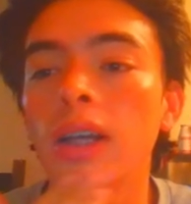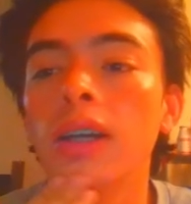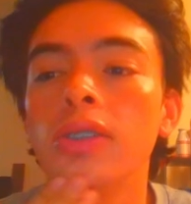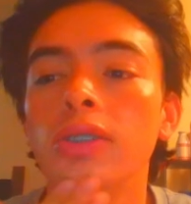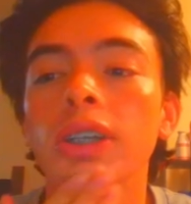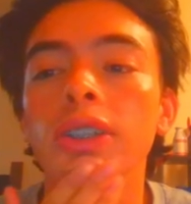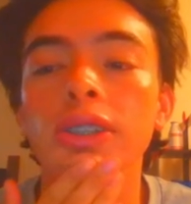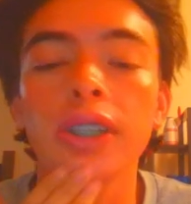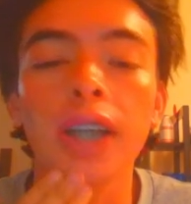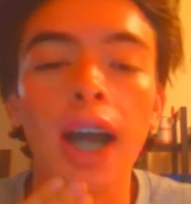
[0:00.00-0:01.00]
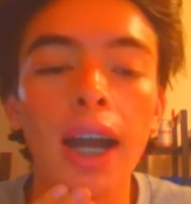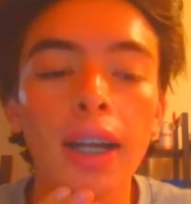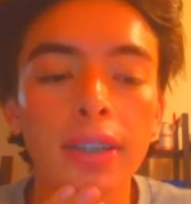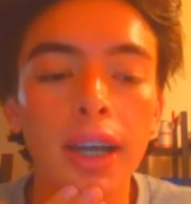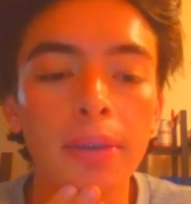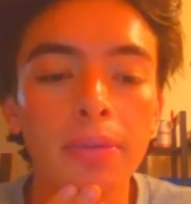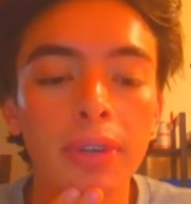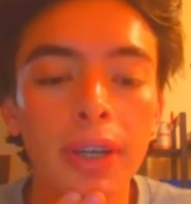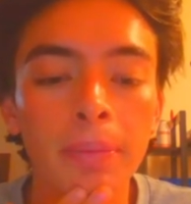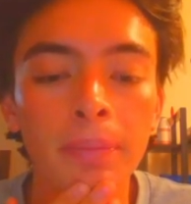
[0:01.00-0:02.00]
As you guys can see, higher time
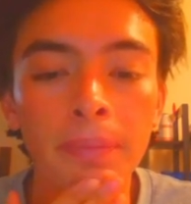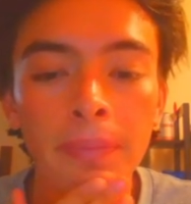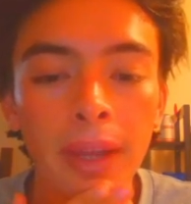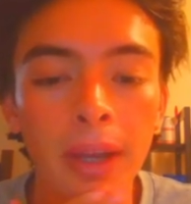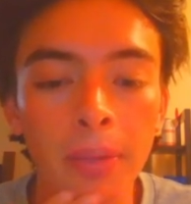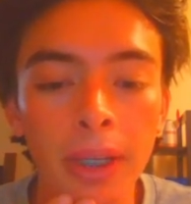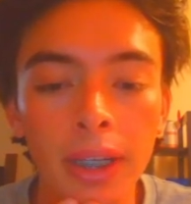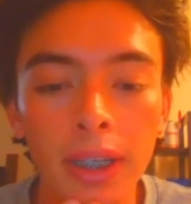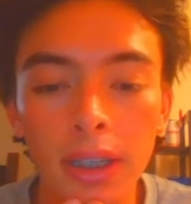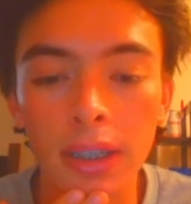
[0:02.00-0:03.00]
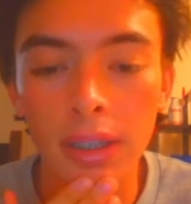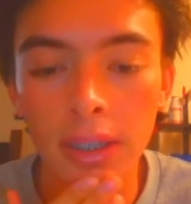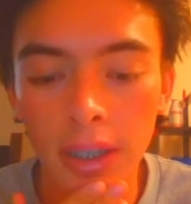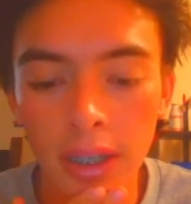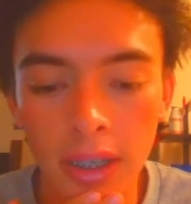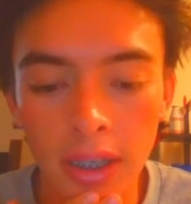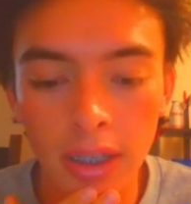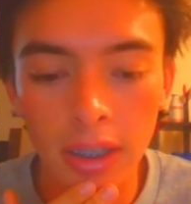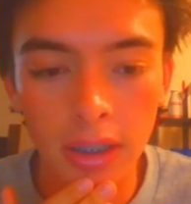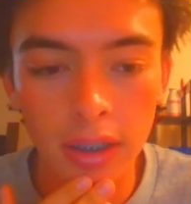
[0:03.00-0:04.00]
frame. I mean,
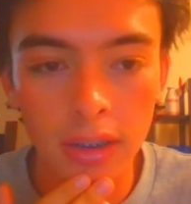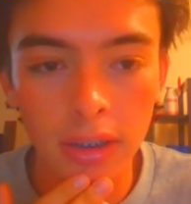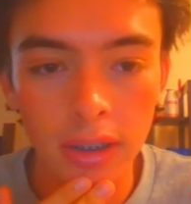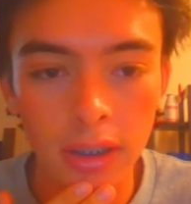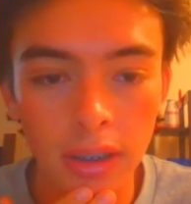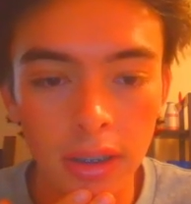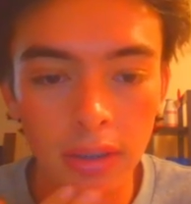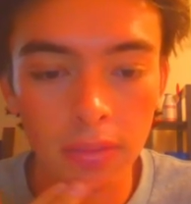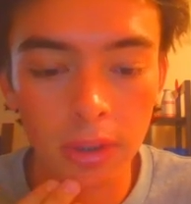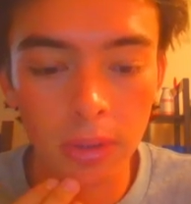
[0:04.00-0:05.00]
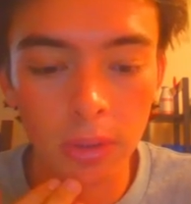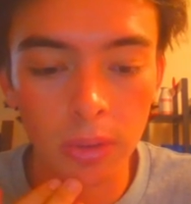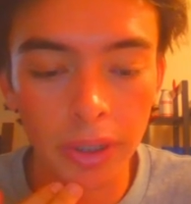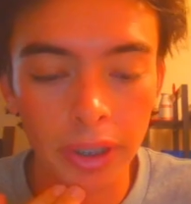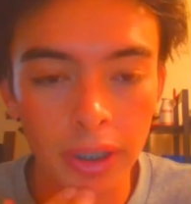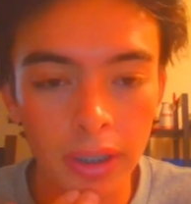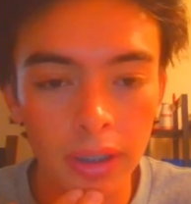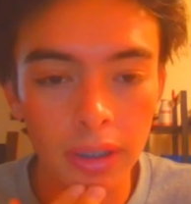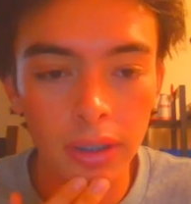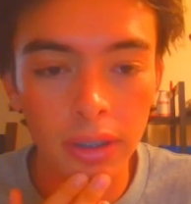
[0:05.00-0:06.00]
let's see, where are we here?
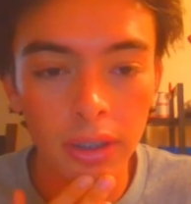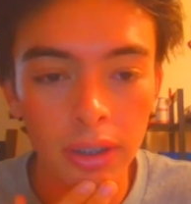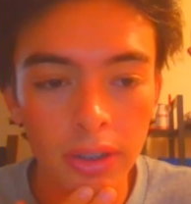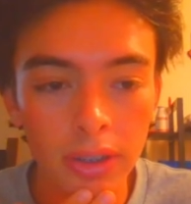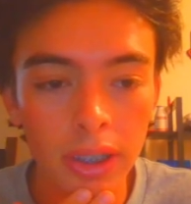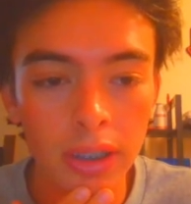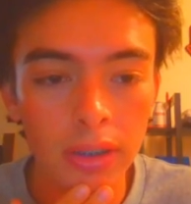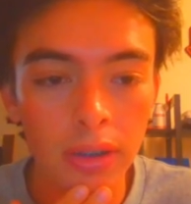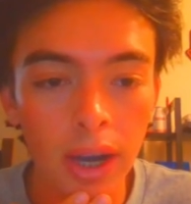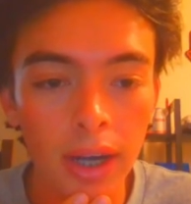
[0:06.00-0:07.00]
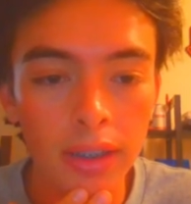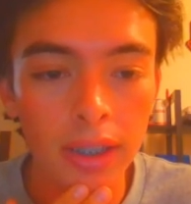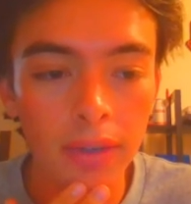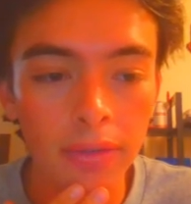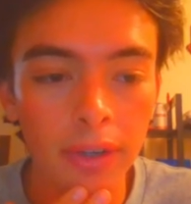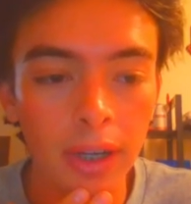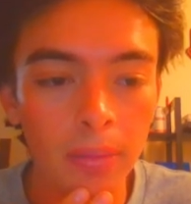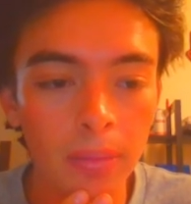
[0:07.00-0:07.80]
Thursday, so higher time frame.